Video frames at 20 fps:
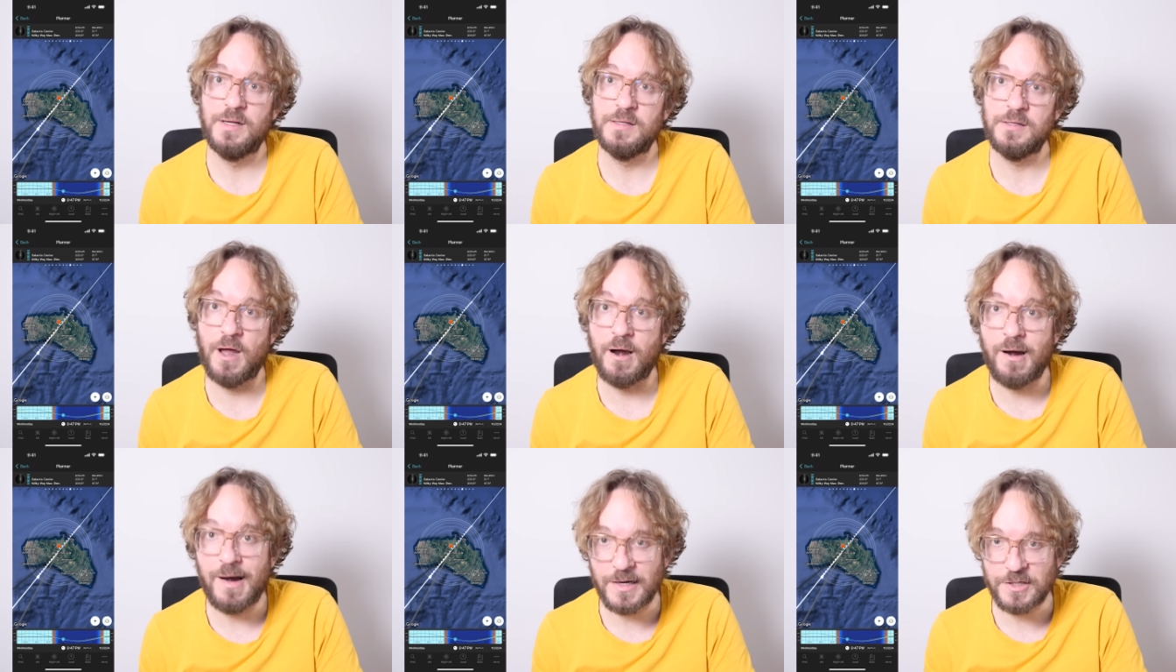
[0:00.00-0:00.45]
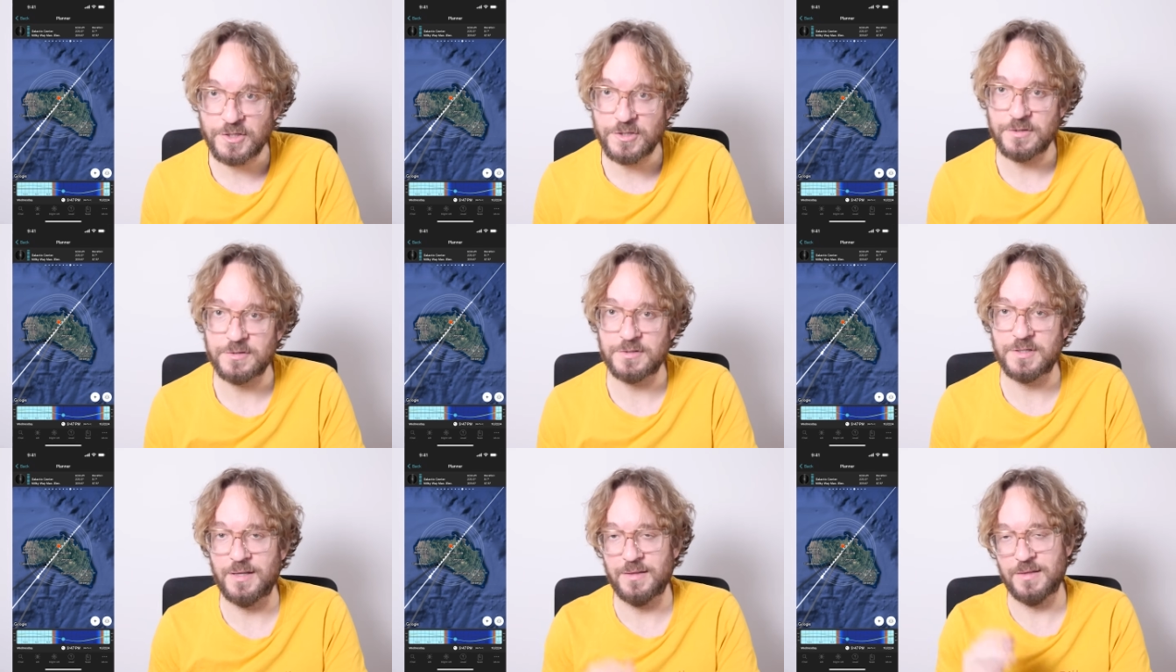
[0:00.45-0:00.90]

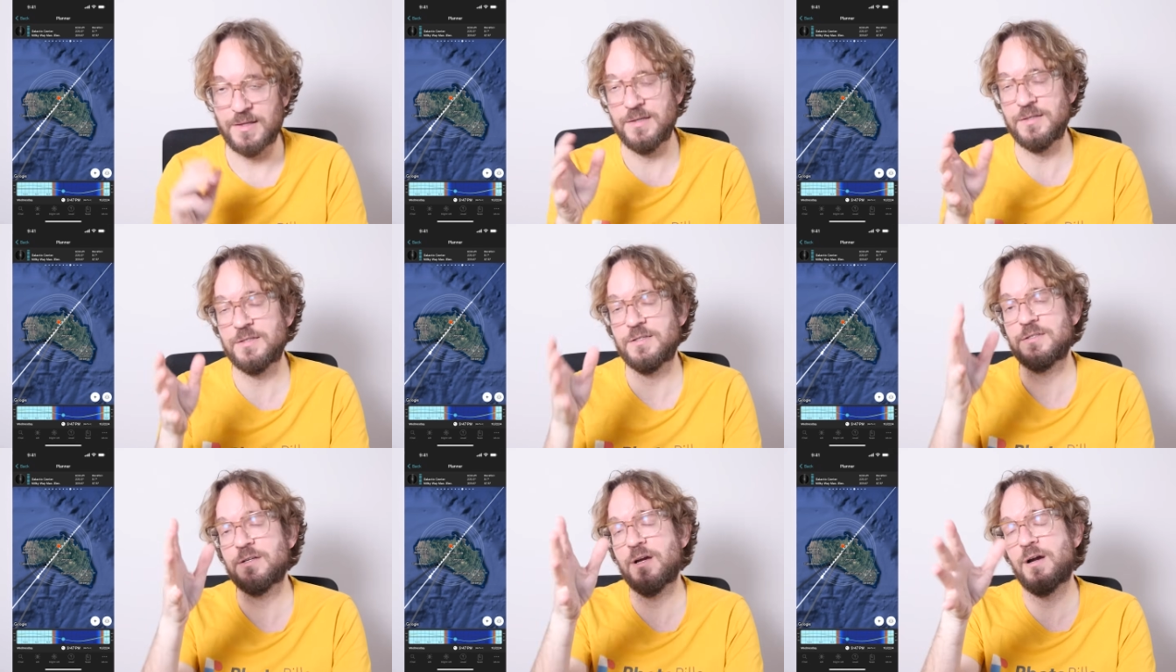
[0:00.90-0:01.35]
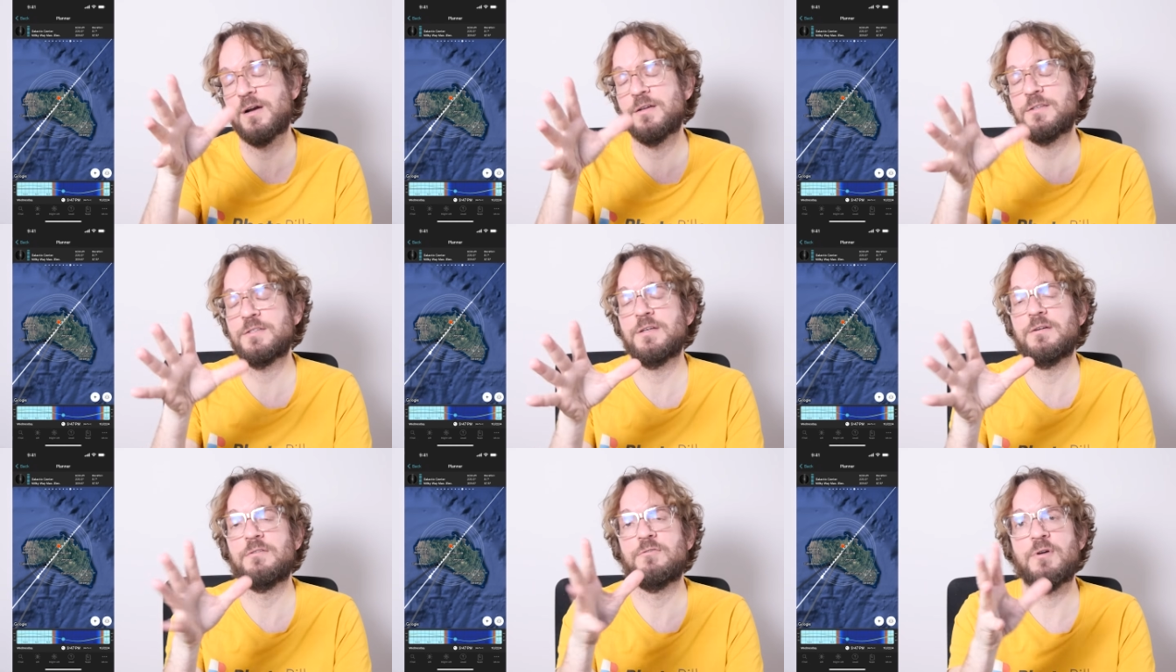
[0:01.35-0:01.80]
directions, and this
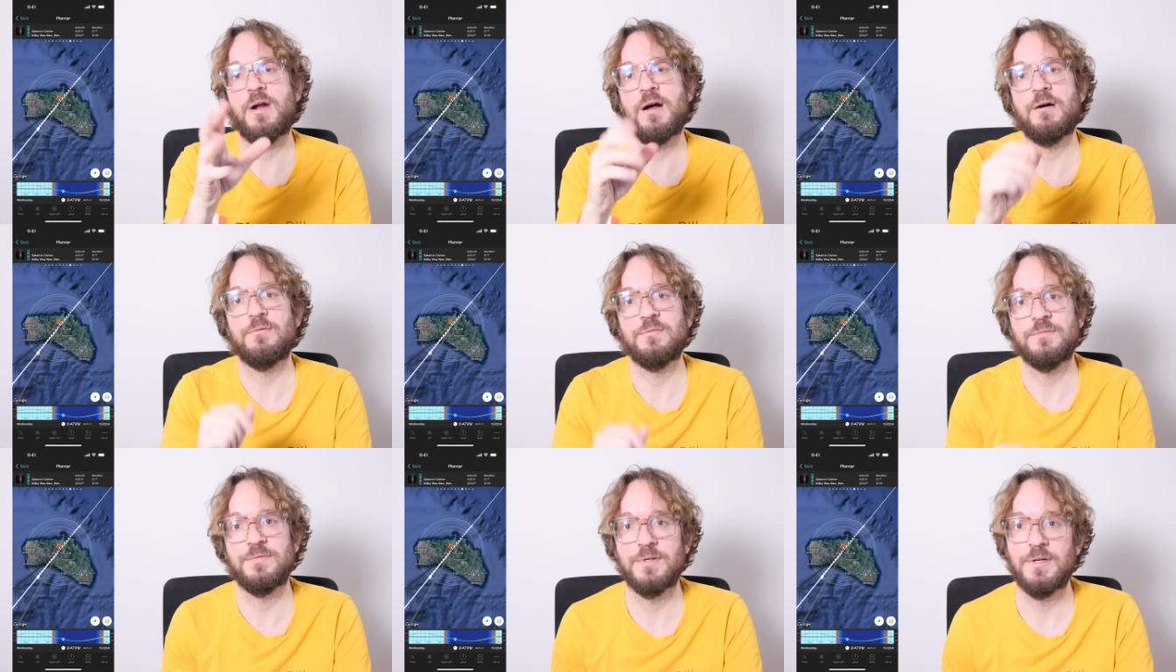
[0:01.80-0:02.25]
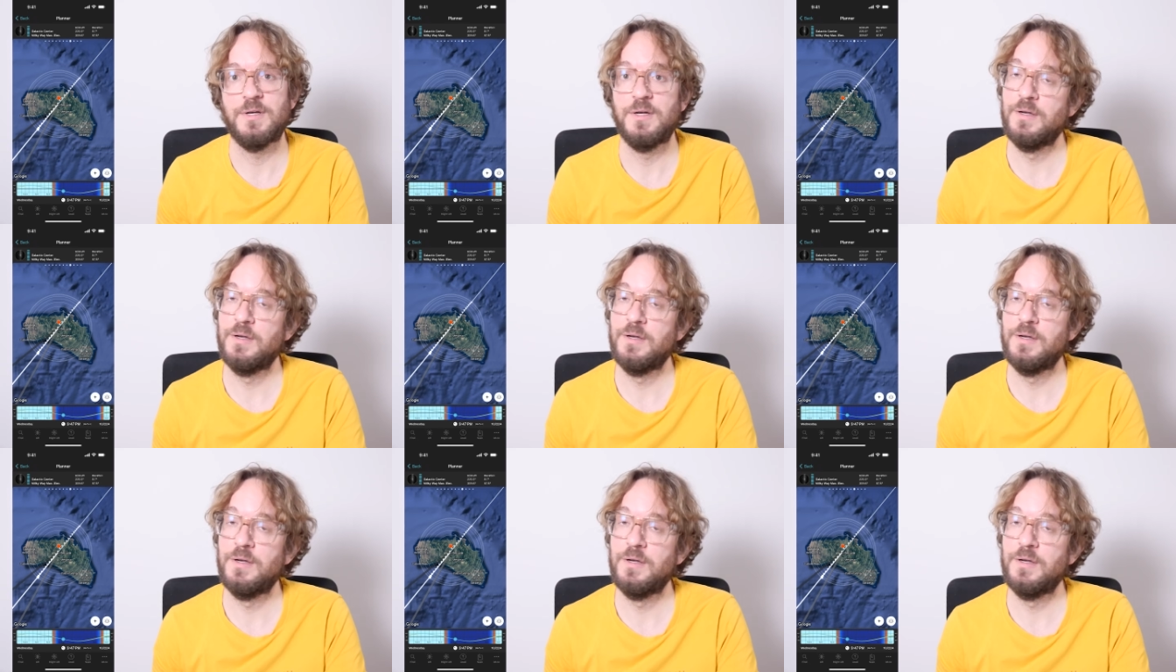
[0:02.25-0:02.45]
starts around